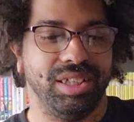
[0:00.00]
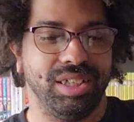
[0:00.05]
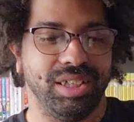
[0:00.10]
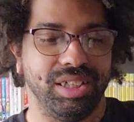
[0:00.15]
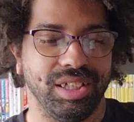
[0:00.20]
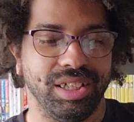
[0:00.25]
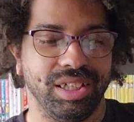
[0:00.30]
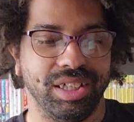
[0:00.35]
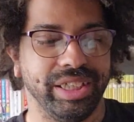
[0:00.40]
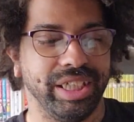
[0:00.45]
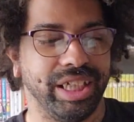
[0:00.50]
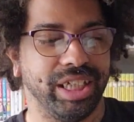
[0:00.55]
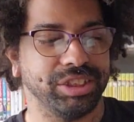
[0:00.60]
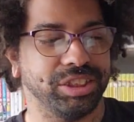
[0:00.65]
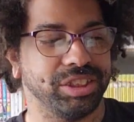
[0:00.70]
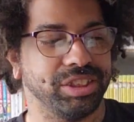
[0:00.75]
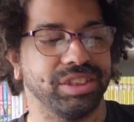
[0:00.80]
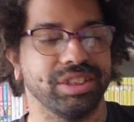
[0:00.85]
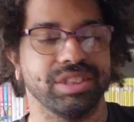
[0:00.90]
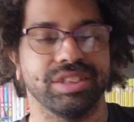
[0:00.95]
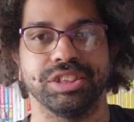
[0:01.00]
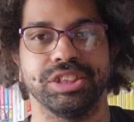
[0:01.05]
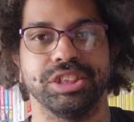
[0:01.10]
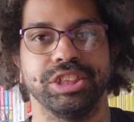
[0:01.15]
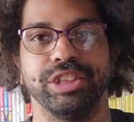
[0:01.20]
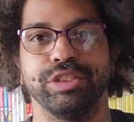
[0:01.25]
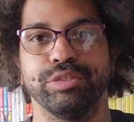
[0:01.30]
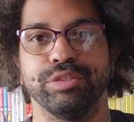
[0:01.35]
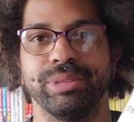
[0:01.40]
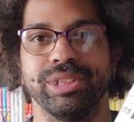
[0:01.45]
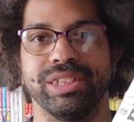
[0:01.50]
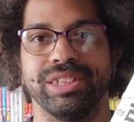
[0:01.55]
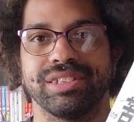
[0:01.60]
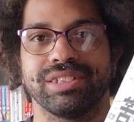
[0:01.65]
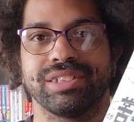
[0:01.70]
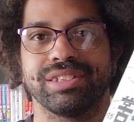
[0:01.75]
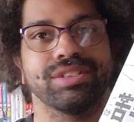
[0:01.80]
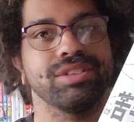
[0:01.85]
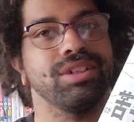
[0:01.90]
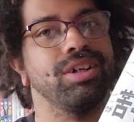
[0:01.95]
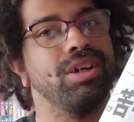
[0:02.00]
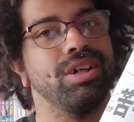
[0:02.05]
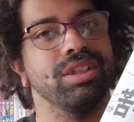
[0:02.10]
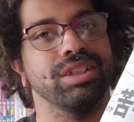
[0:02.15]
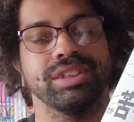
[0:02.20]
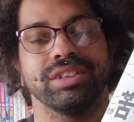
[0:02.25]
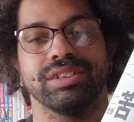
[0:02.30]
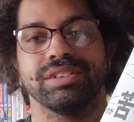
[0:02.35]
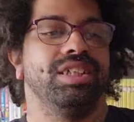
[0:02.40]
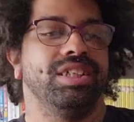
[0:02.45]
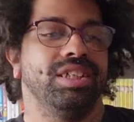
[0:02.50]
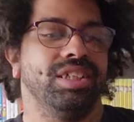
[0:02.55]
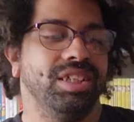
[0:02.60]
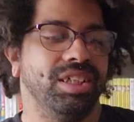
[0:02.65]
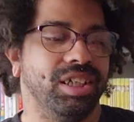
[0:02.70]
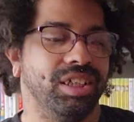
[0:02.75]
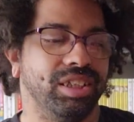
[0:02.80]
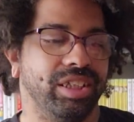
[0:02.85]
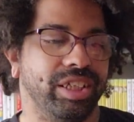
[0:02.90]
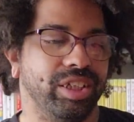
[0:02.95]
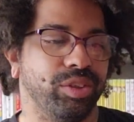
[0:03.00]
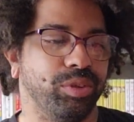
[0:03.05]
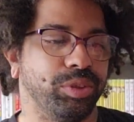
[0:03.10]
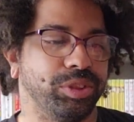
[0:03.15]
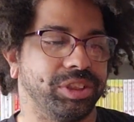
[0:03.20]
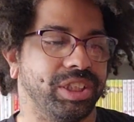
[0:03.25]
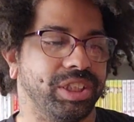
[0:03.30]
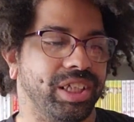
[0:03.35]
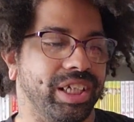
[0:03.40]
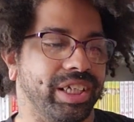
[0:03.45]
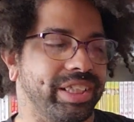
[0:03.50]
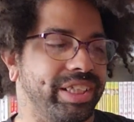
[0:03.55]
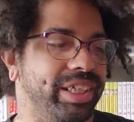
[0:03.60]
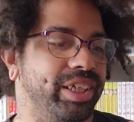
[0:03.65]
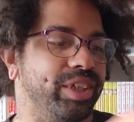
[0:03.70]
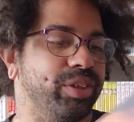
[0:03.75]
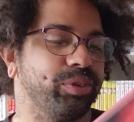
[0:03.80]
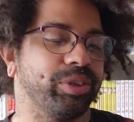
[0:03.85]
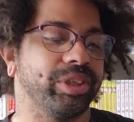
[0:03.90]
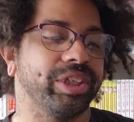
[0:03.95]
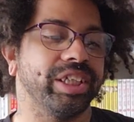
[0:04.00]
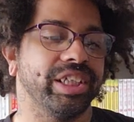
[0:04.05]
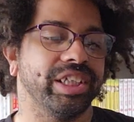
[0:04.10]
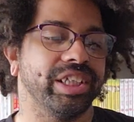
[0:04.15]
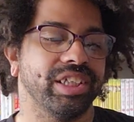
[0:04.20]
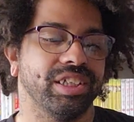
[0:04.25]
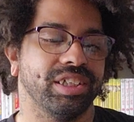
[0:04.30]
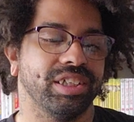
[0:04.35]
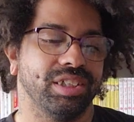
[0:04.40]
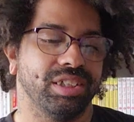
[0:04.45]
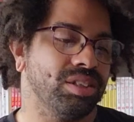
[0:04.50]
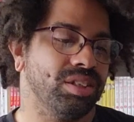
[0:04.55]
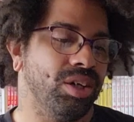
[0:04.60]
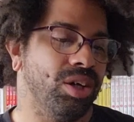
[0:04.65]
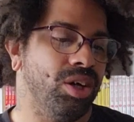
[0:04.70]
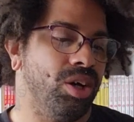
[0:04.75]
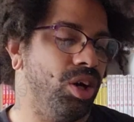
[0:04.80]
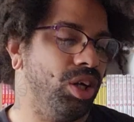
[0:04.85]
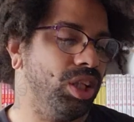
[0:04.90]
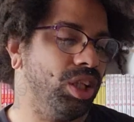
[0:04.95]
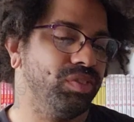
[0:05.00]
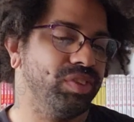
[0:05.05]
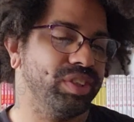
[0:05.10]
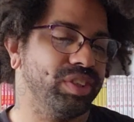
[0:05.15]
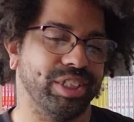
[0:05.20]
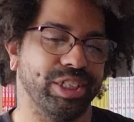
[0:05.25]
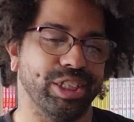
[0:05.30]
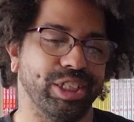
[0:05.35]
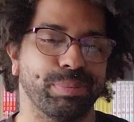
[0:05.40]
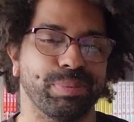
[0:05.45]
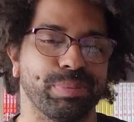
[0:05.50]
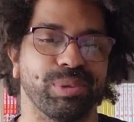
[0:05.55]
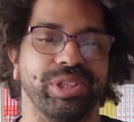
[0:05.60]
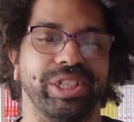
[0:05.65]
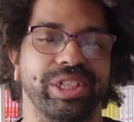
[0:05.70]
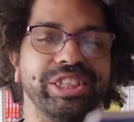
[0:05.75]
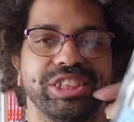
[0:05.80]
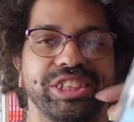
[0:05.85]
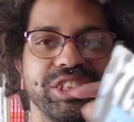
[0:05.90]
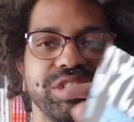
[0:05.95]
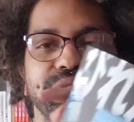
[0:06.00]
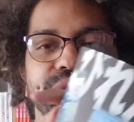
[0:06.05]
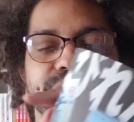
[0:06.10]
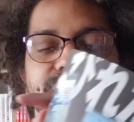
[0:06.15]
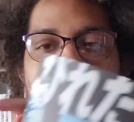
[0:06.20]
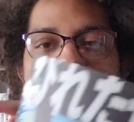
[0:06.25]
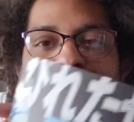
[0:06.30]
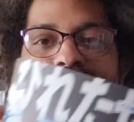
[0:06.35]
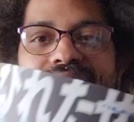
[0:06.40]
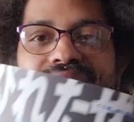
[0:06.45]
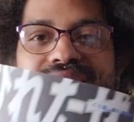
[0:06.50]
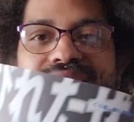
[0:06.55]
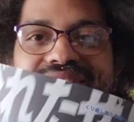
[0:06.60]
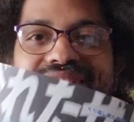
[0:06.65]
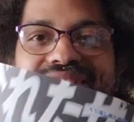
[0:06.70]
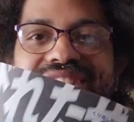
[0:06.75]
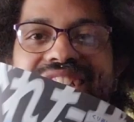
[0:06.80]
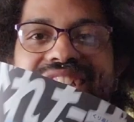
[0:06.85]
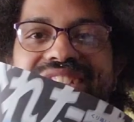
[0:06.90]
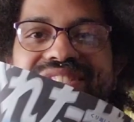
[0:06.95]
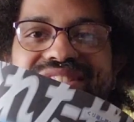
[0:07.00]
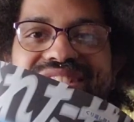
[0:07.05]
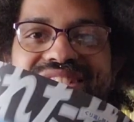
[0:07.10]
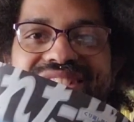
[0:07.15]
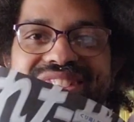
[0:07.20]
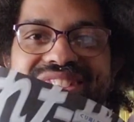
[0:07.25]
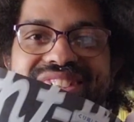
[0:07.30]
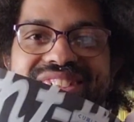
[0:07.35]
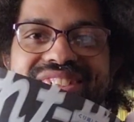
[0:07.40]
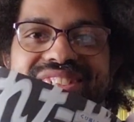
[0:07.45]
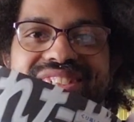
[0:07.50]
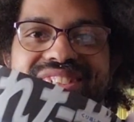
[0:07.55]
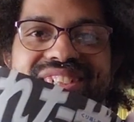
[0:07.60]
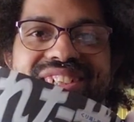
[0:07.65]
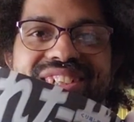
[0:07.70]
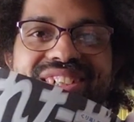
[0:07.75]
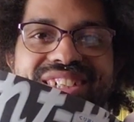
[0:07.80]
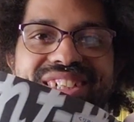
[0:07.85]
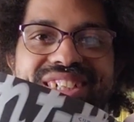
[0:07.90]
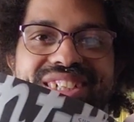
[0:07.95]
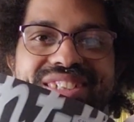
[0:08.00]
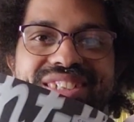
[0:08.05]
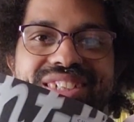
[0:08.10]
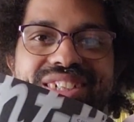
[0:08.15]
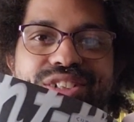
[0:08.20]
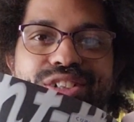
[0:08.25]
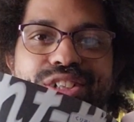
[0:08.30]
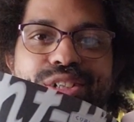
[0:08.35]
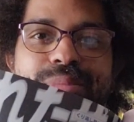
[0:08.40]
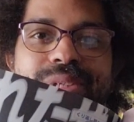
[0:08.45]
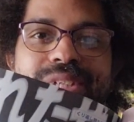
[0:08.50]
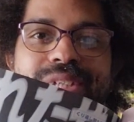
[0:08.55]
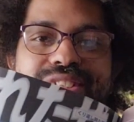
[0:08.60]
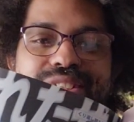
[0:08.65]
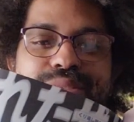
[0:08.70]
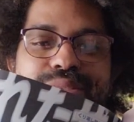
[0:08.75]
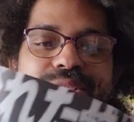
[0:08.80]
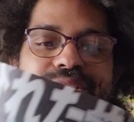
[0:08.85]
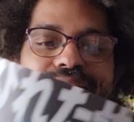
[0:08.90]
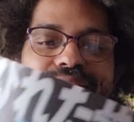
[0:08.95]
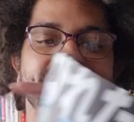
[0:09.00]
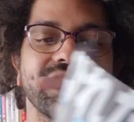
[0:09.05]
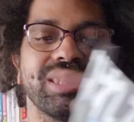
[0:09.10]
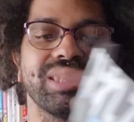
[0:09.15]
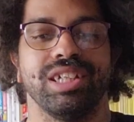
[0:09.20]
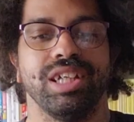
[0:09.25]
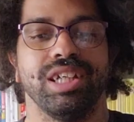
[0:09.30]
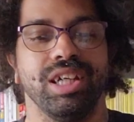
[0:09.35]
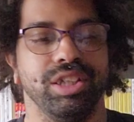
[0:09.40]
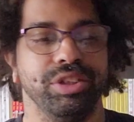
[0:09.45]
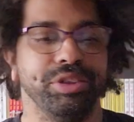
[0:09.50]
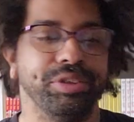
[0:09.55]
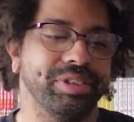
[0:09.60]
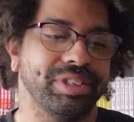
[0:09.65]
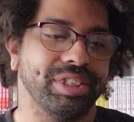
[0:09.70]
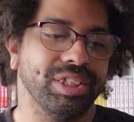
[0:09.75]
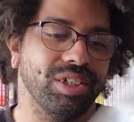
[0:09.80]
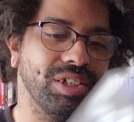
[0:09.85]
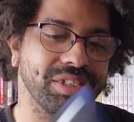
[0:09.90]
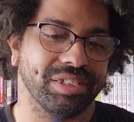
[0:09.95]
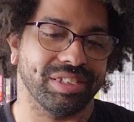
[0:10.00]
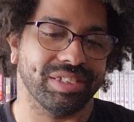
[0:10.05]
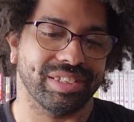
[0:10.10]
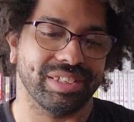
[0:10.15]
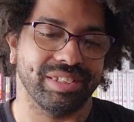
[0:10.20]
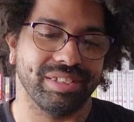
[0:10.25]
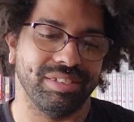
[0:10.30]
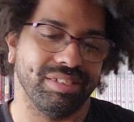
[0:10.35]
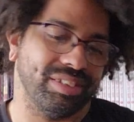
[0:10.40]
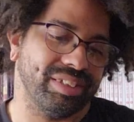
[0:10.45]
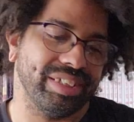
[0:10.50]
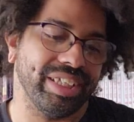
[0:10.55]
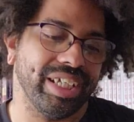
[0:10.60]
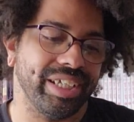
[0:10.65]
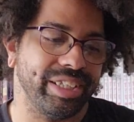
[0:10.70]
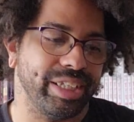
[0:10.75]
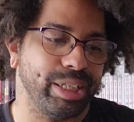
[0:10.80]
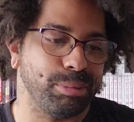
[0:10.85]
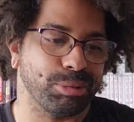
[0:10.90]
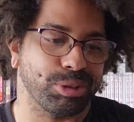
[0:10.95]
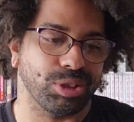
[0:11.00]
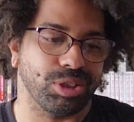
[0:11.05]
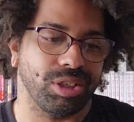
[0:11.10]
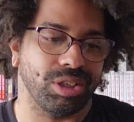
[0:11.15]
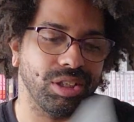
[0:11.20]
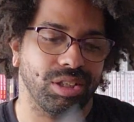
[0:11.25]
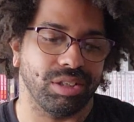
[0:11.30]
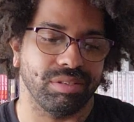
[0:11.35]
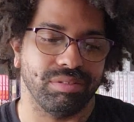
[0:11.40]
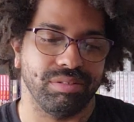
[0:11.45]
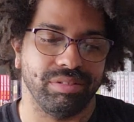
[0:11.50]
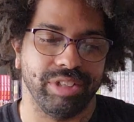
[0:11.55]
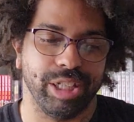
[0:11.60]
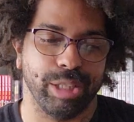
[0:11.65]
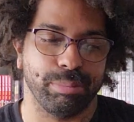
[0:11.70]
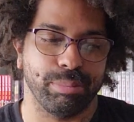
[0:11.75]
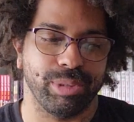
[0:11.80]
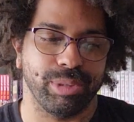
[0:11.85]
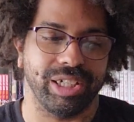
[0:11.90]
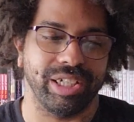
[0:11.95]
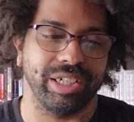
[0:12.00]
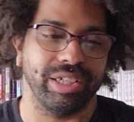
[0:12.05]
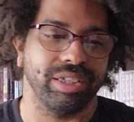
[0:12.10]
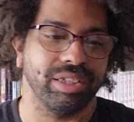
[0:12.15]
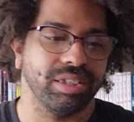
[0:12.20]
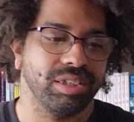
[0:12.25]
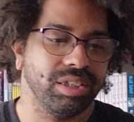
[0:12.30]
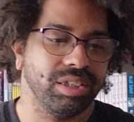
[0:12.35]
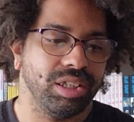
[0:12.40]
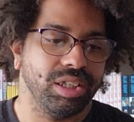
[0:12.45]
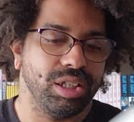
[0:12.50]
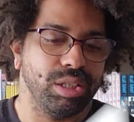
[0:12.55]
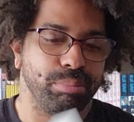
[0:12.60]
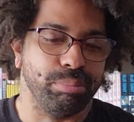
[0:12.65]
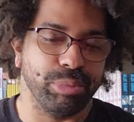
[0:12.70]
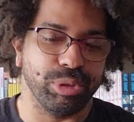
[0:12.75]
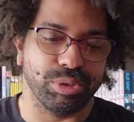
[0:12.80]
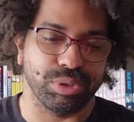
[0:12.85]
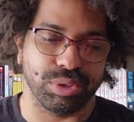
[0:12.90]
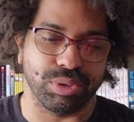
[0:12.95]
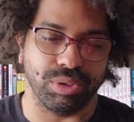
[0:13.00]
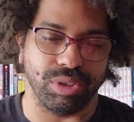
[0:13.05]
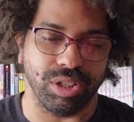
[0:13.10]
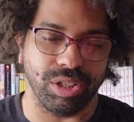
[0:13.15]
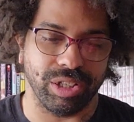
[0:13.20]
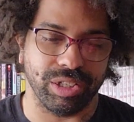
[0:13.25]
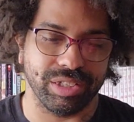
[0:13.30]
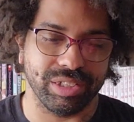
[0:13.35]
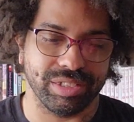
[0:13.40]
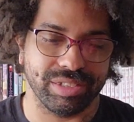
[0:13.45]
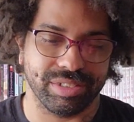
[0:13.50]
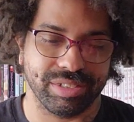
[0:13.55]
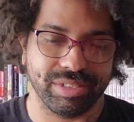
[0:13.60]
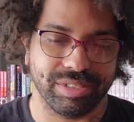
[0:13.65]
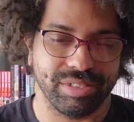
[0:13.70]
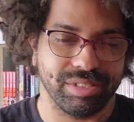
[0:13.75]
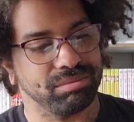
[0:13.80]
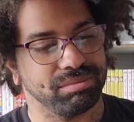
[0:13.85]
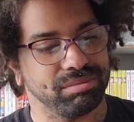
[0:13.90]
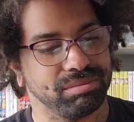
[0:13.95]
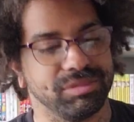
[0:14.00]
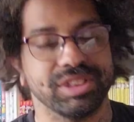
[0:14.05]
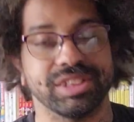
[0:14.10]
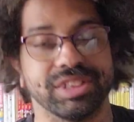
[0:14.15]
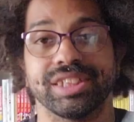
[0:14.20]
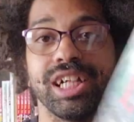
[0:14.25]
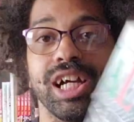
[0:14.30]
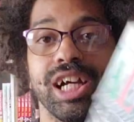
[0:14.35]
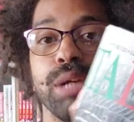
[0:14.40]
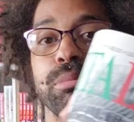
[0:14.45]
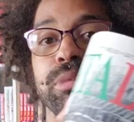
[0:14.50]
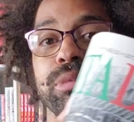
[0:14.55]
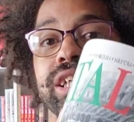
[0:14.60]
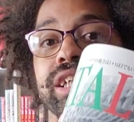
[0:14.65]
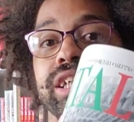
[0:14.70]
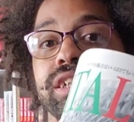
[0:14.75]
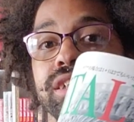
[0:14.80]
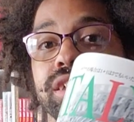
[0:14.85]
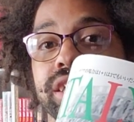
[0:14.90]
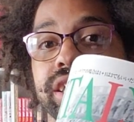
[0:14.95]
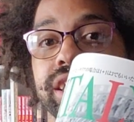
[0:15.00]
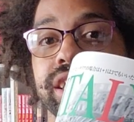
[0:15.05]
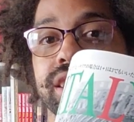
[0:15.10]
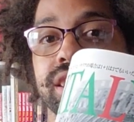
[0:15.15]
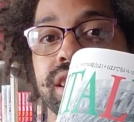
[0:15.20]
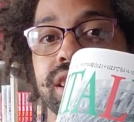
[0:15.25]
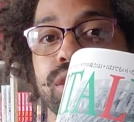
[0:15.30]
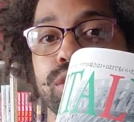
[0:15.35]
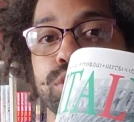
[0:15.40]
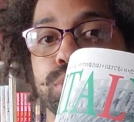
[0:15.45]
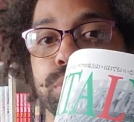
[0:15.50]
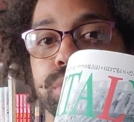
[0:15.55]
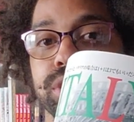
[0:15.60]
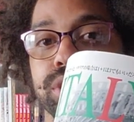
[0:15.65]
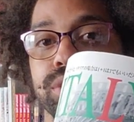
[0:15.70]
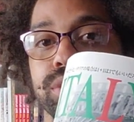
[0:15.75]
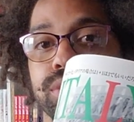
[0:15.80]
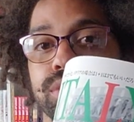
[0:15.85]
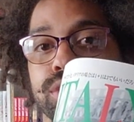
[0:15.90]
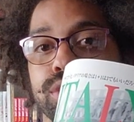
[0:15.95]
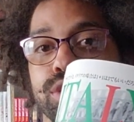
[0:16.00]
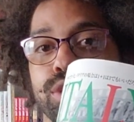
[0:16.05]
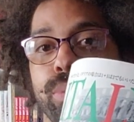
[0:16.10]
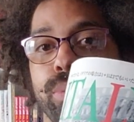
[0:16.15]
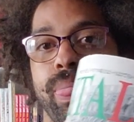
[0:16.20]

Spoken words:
Yeah, it's just his achievements. It's all in a language that I can't read. All of his inspirations, you got Miles Davis and all kinds of other amazing music. You can tell because the stand names are all named by musical artists. His time in Italy, that was really cool.